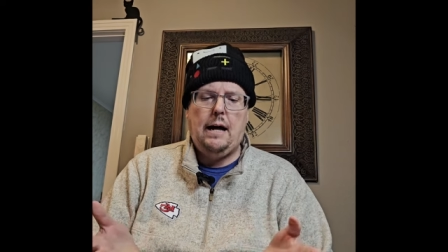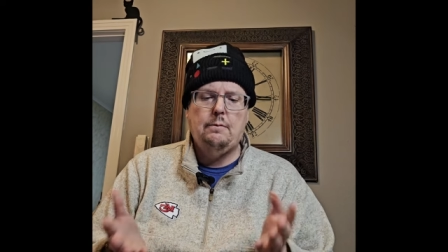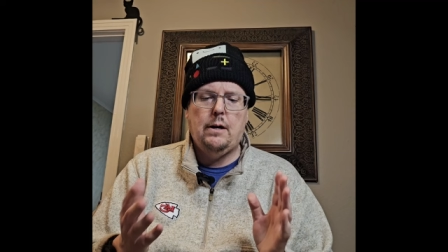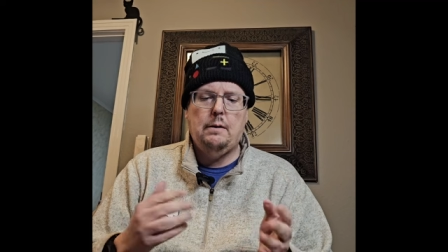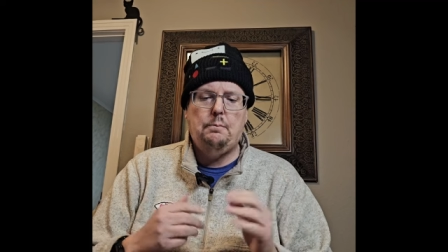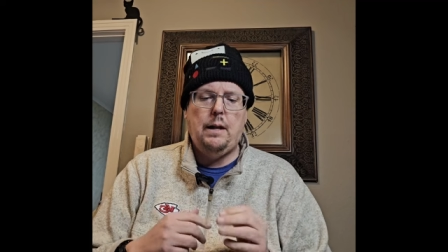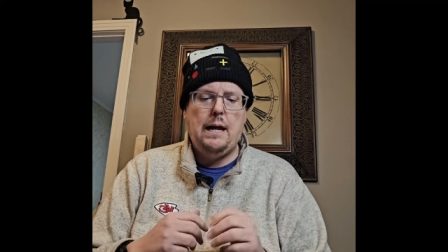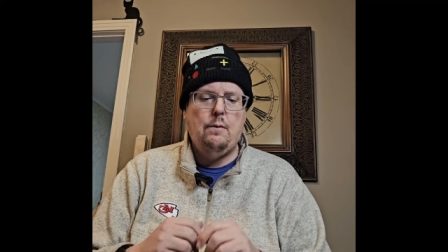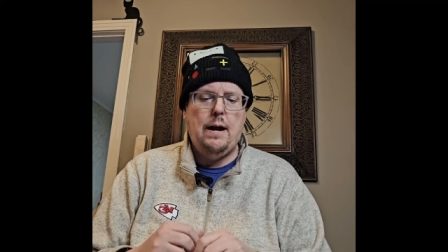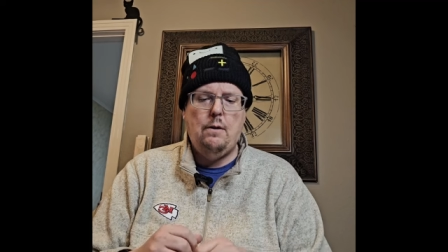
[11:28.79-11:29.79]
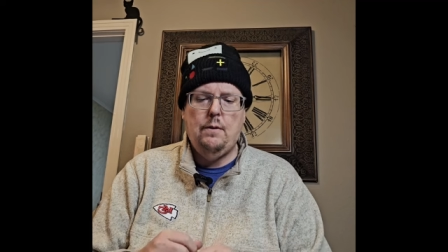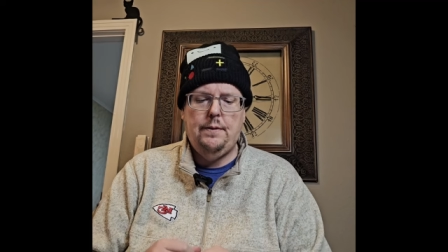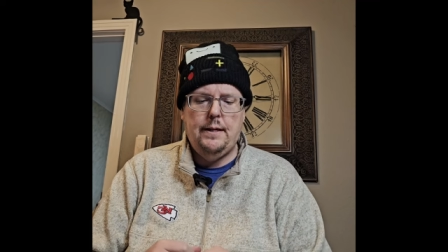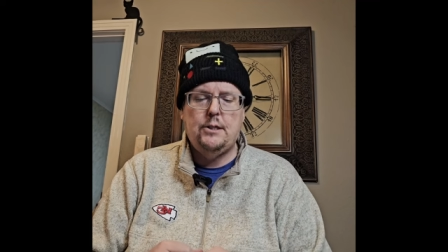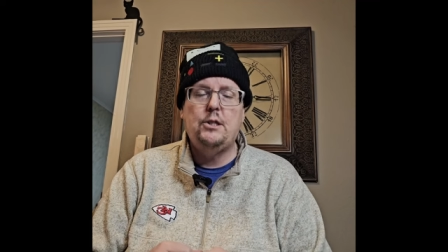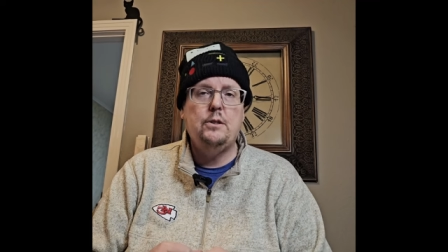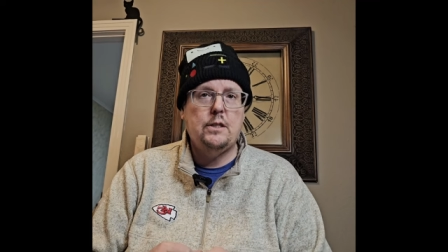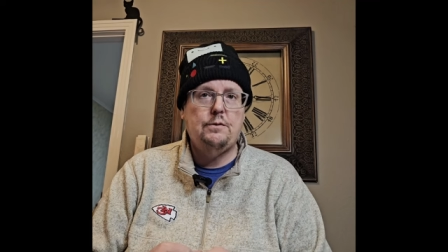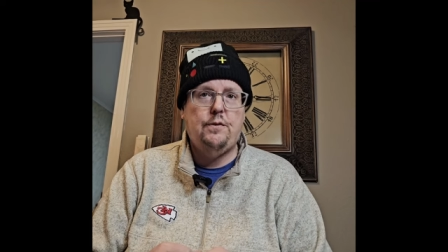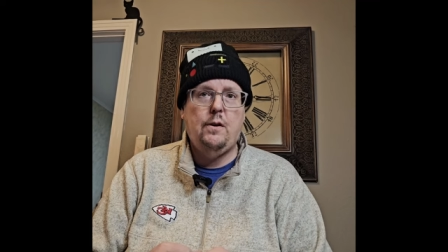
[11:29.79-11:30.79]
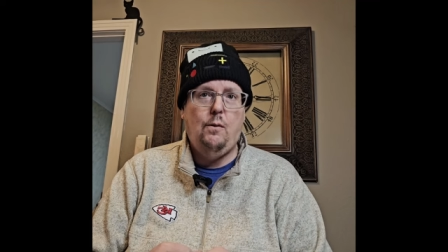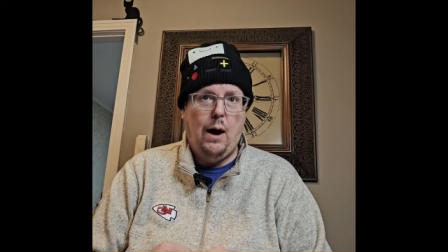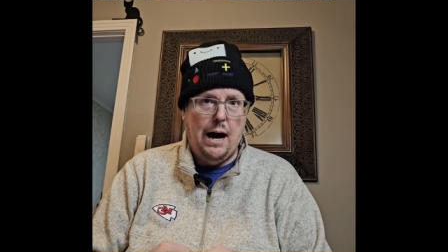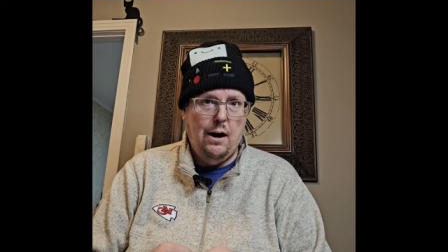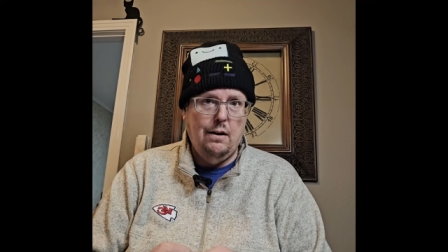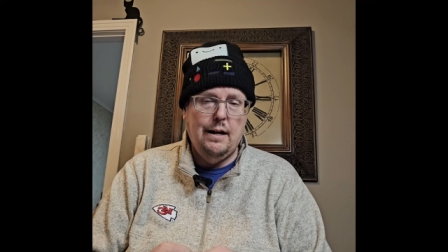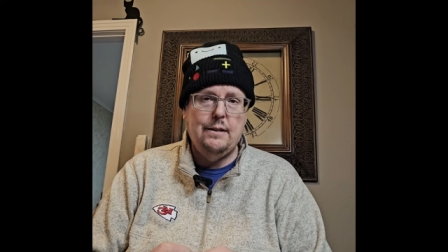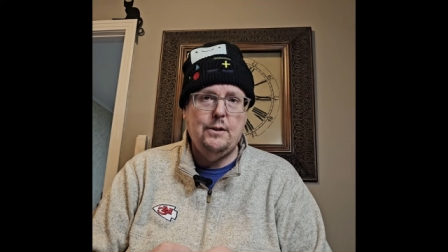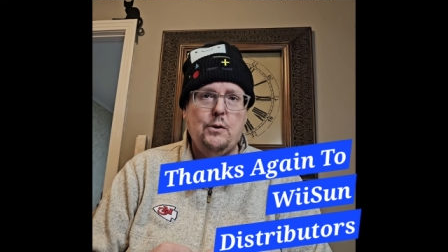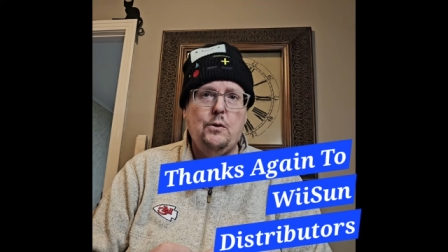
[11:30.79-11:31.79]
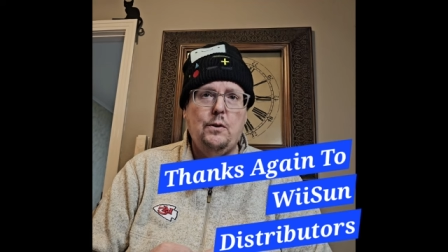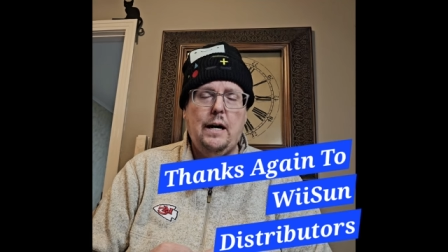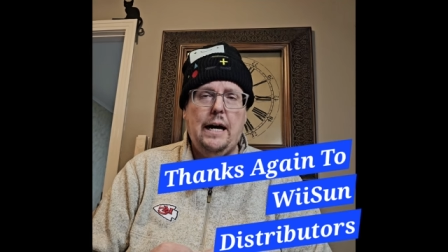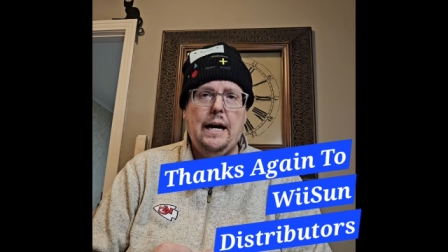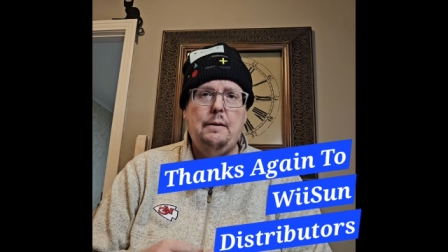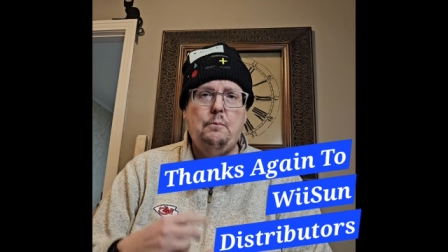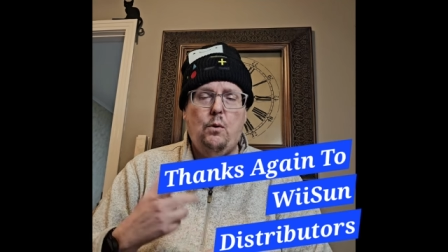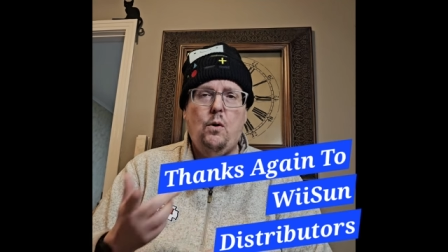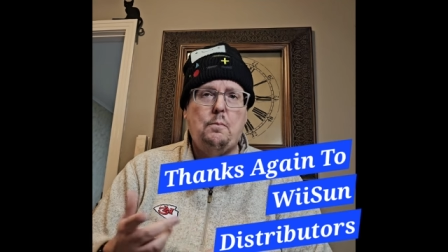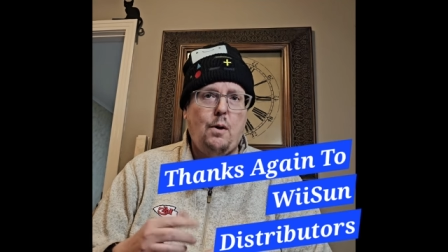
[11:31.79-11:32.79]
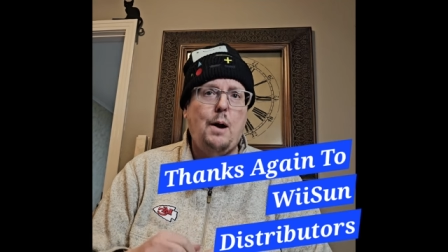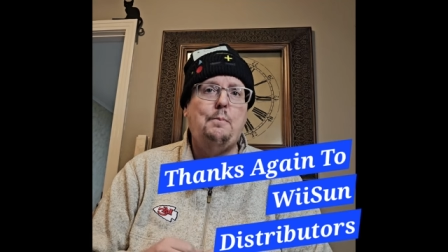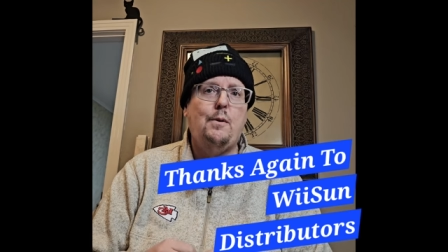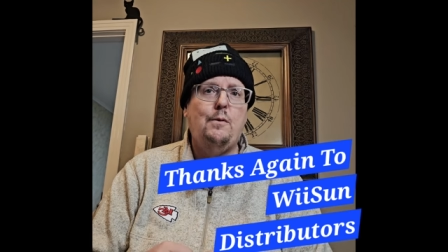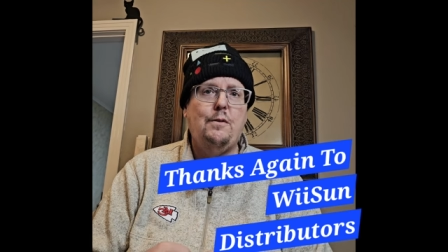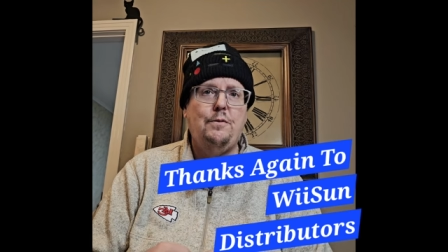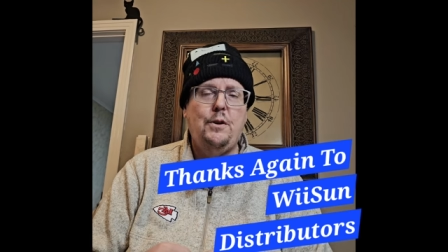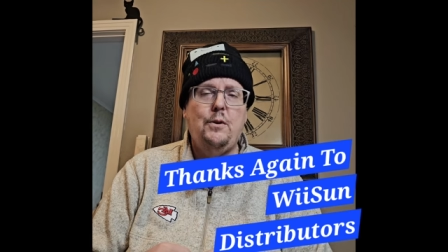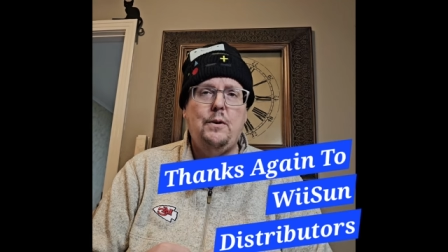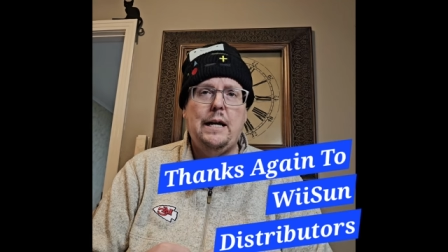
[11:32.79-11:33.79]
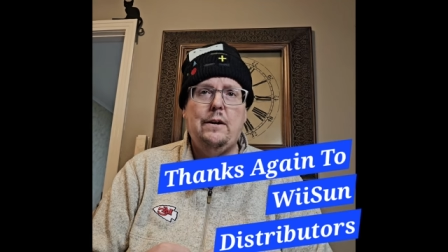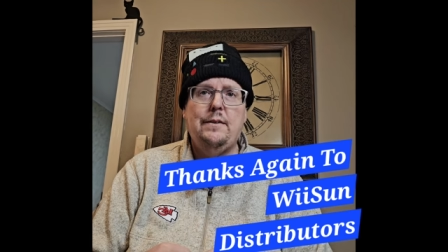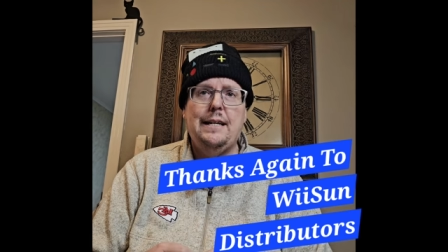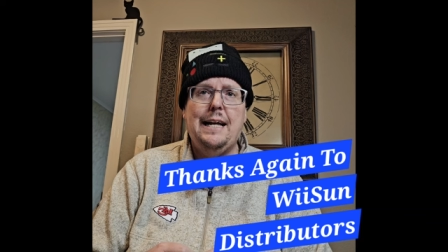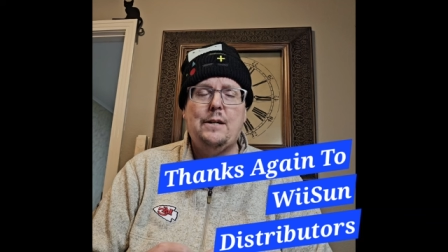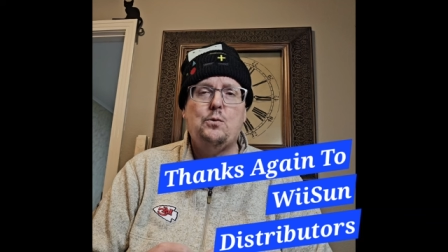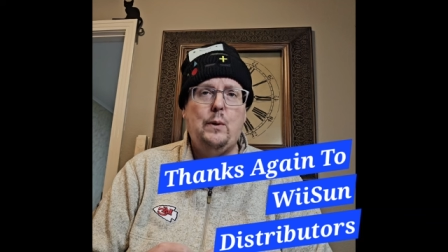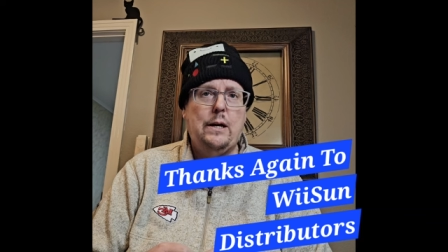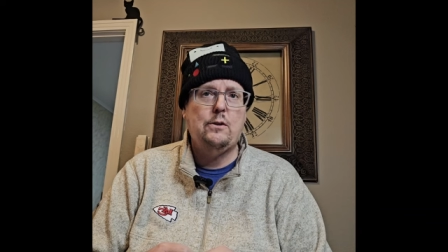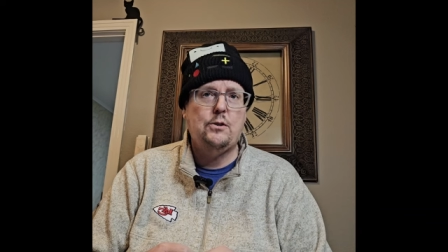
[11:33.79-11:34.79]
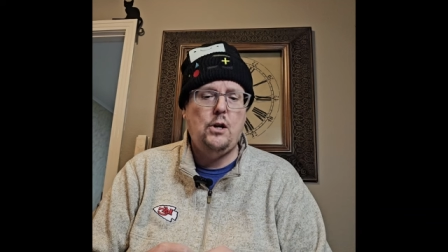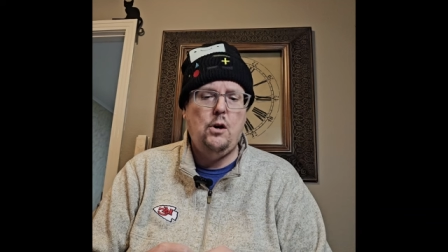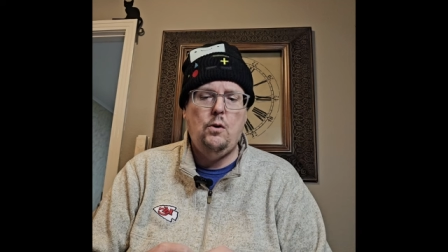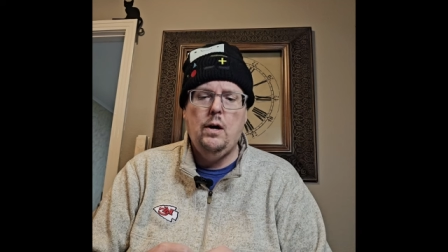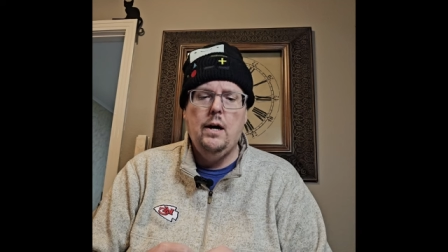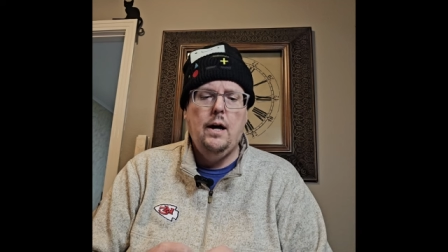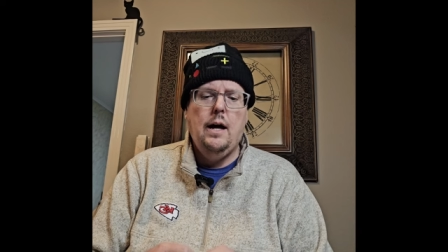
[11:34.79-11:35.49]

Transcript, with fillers: I'm going to play around with this, use it for a while, and do a more proper review here in the next week or so.